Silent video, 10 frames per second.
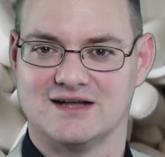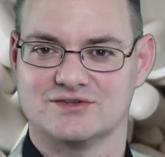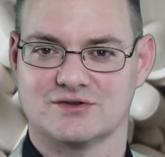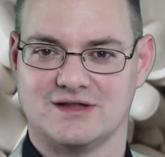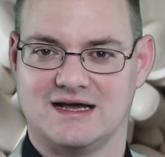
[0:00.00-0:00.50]

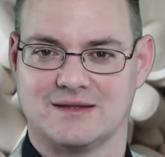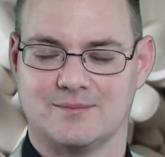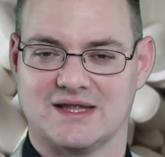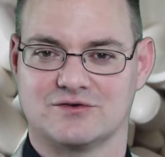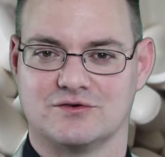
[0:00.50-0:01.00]
underlying
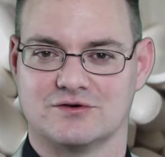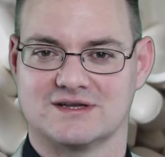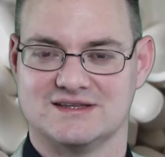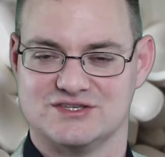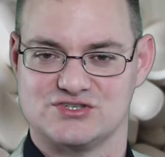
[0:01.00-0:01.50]
medical
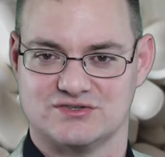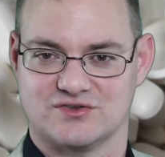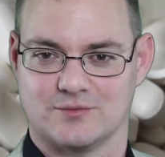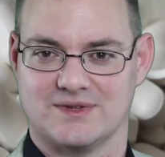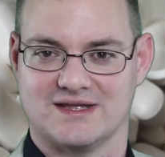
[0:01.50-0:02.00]
conditions
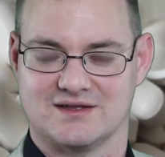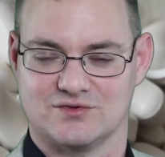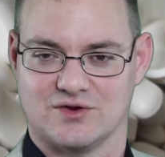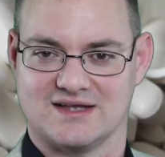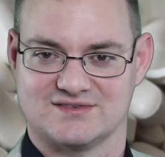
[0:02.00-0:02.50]
are being
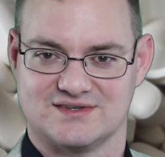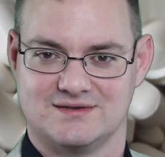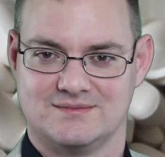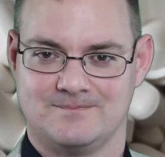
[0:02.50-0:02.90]
addressed.